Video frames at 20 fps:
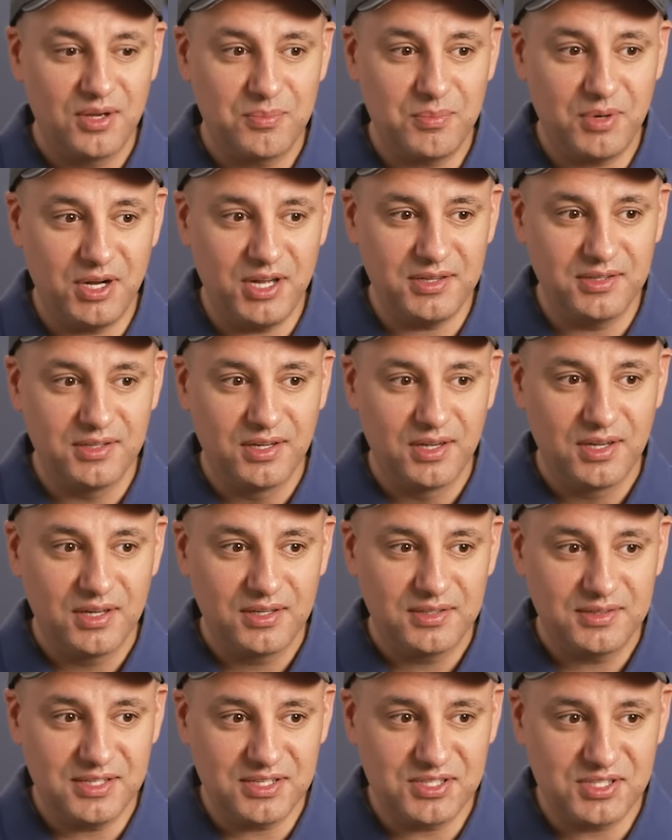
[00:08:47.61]
but
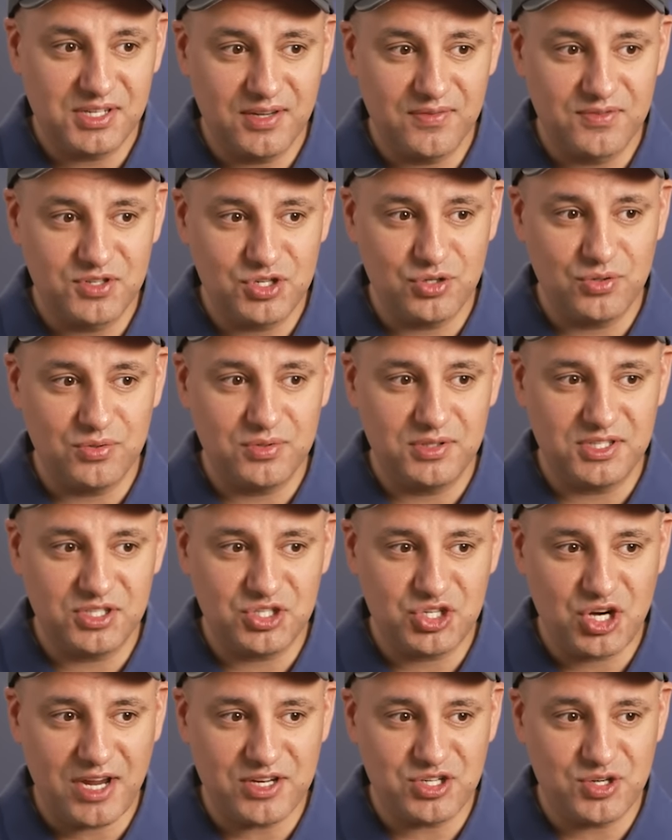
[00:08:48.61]
this gives you, this
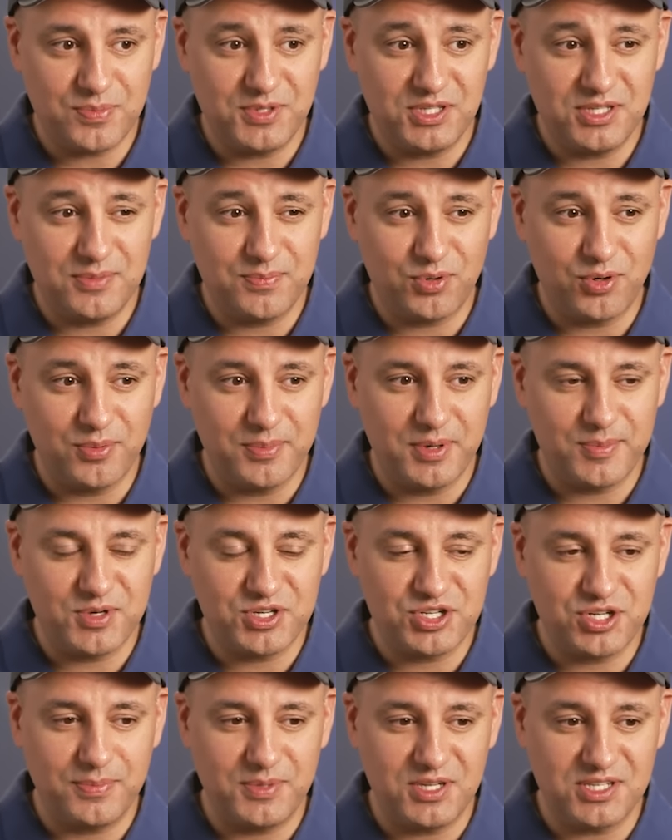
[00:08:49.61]
ChatGPT Pro
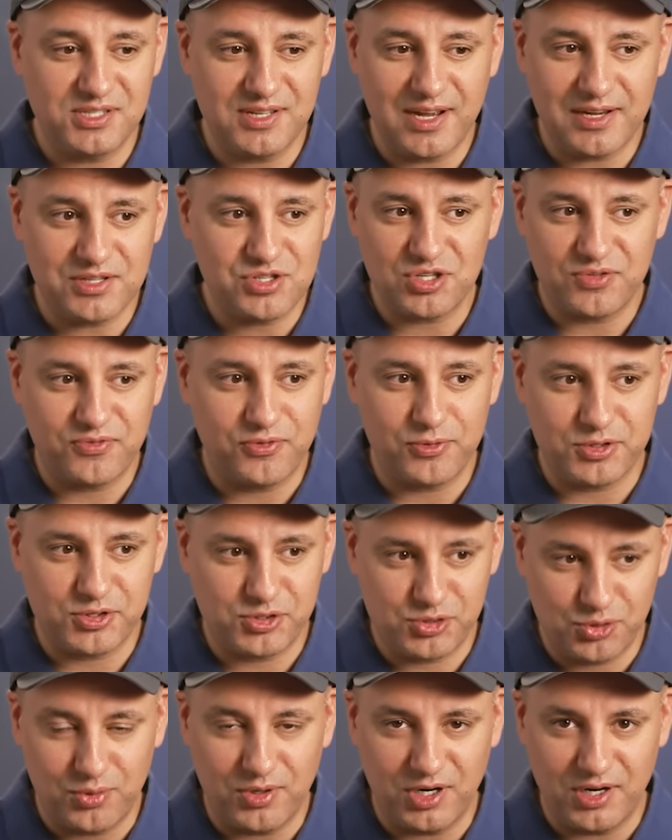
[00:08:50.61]
membership is not just for
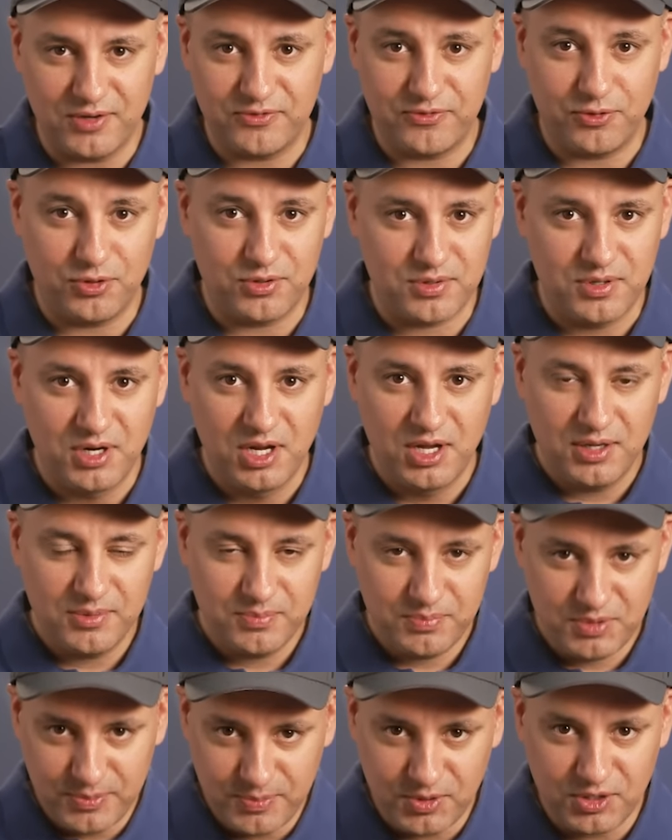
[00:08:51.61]
Sora. For
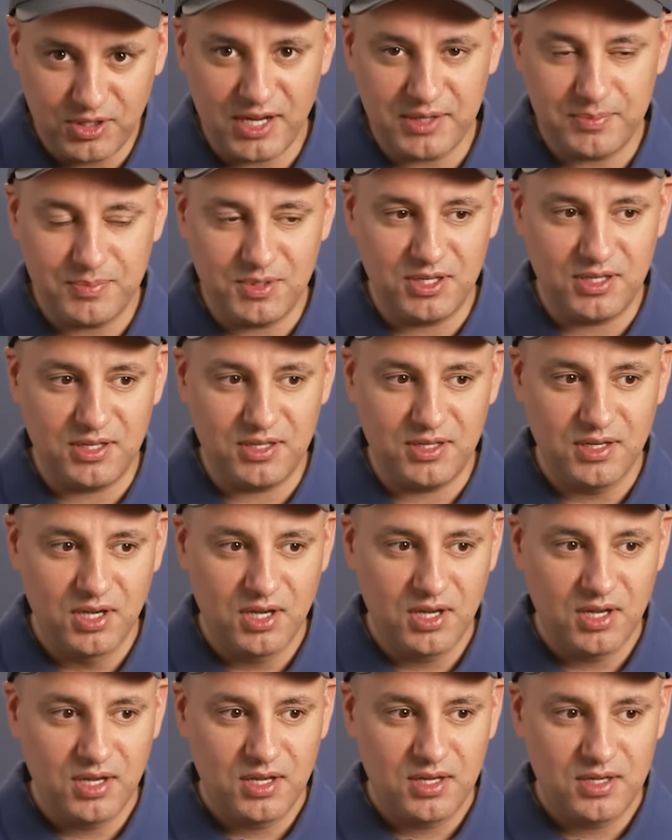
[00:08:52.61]
people like me,
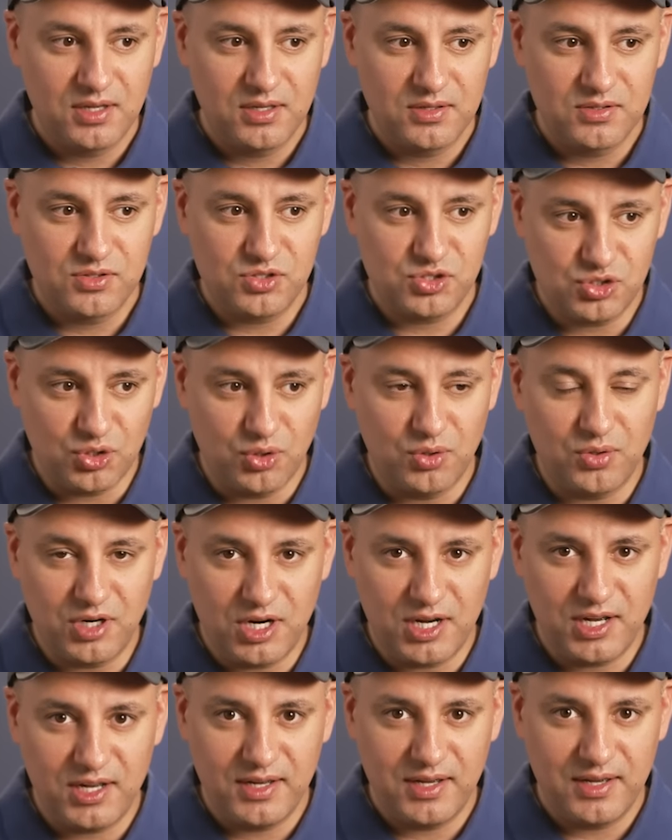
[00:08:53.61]

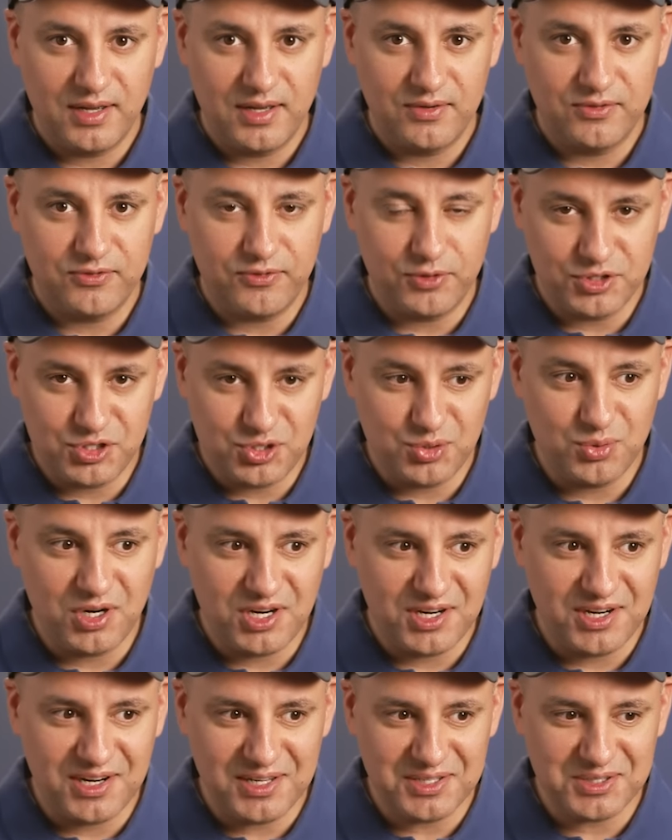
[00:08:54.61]
Sora for
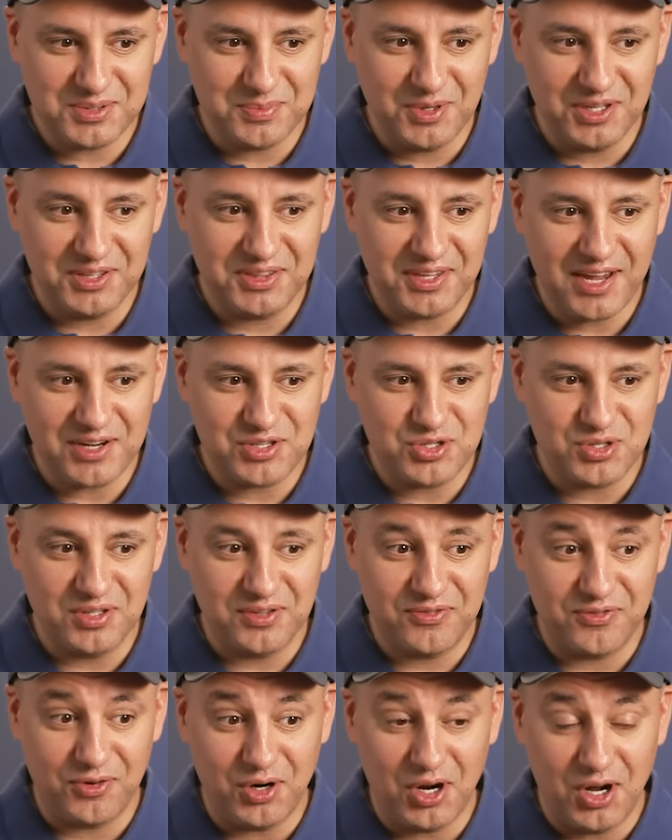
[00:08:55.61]
$200 a month actually
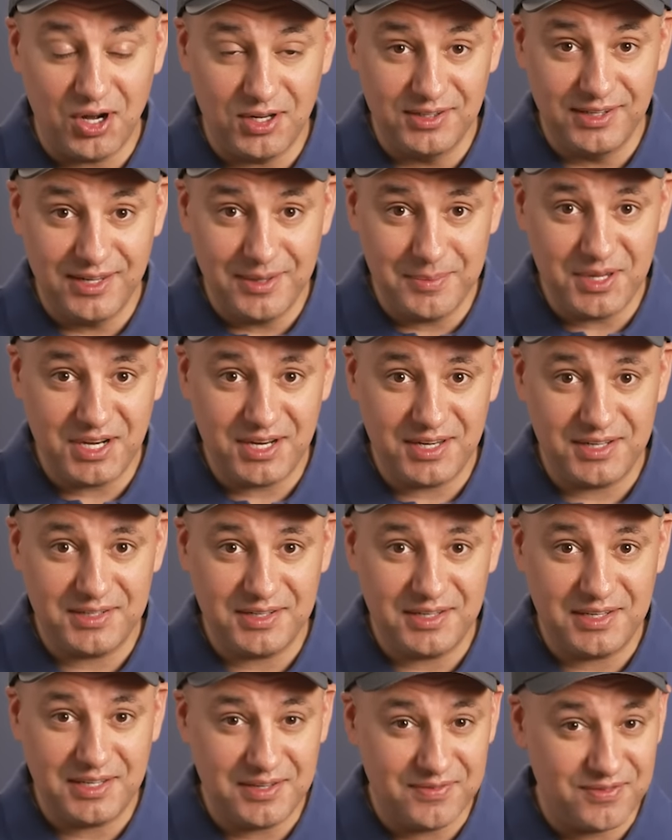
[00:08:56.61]
for
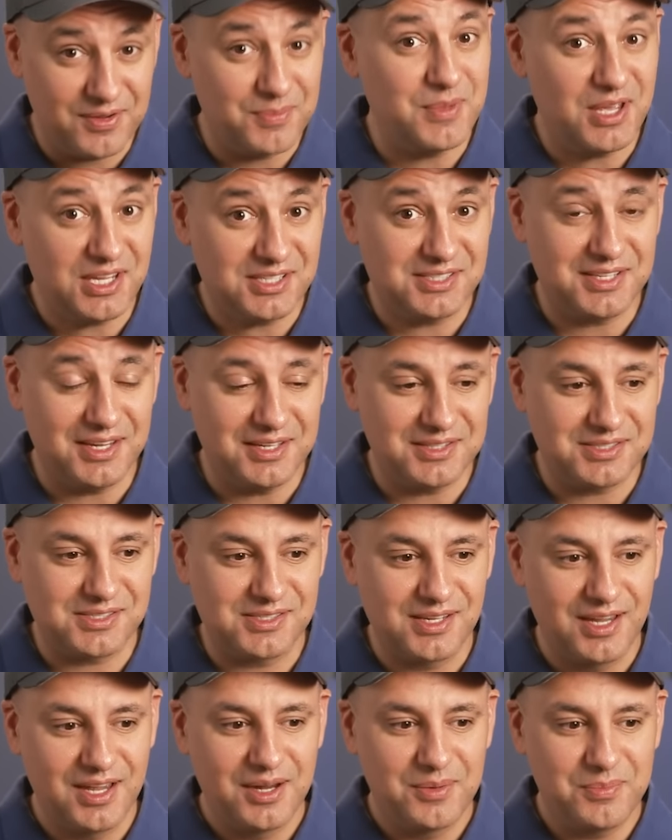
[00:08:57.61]
unlimited even makes
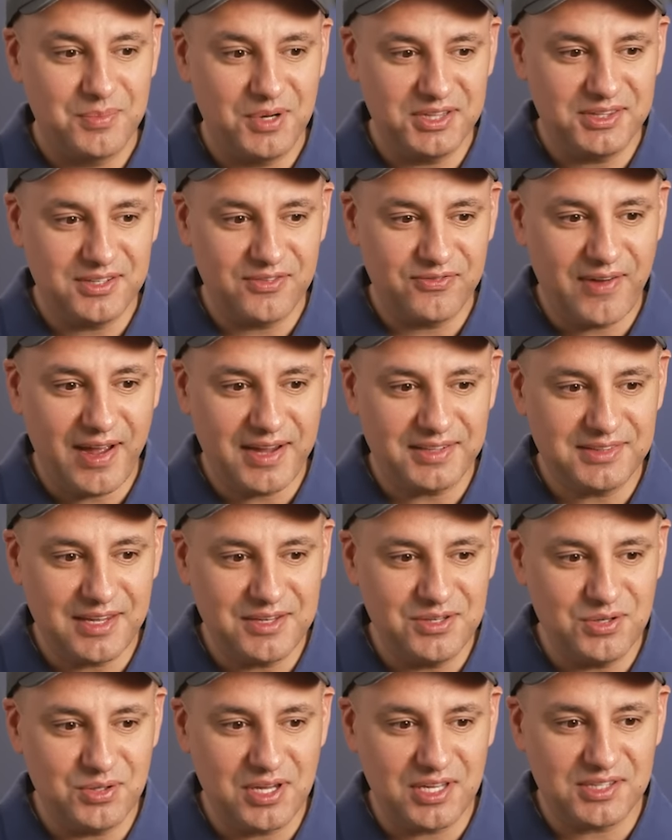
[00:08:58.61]
sense. But the fact that
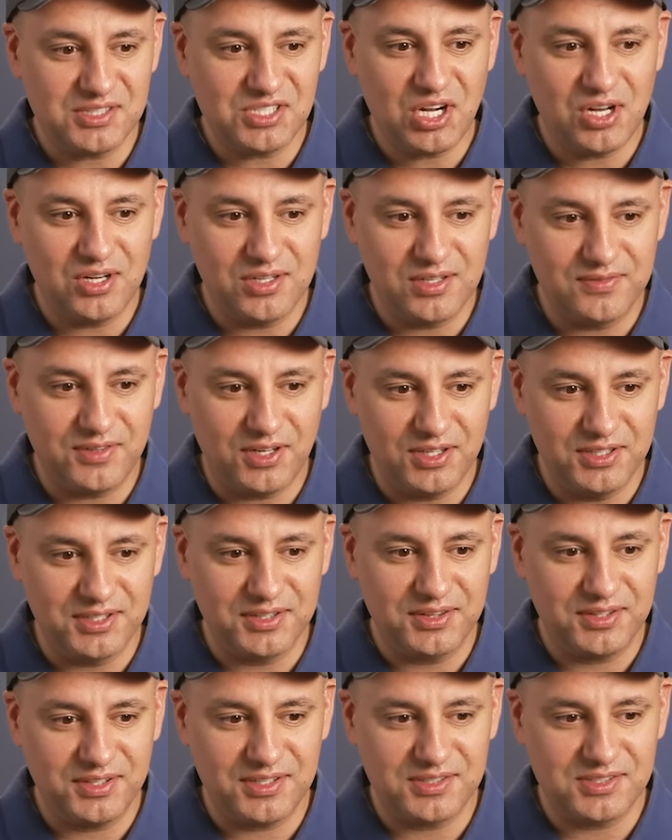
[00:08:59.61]
you get ton of other
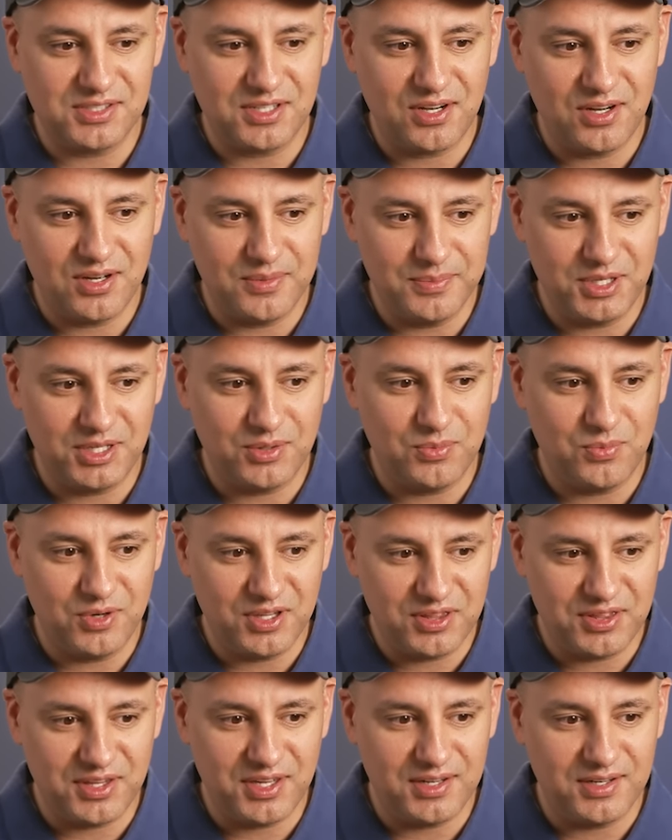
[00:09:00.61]
things coming
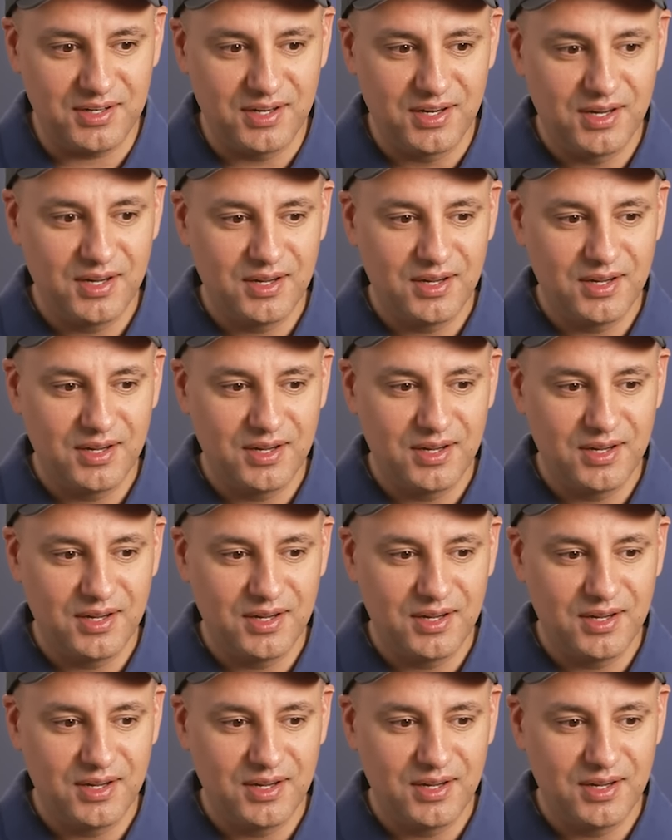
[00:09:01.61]
with it,